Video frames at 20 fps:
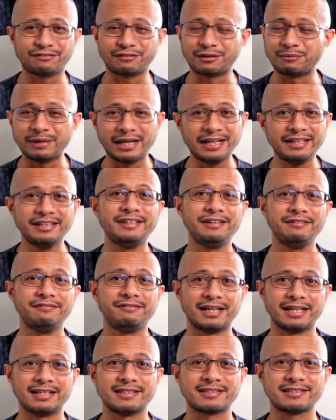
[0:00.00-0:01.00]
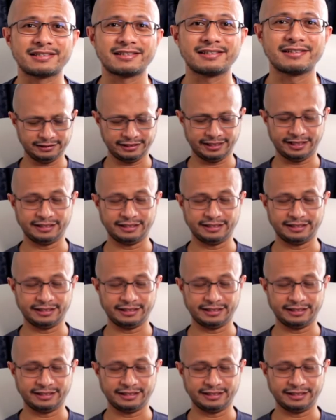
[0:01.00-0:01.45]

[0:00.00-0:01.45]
from any device.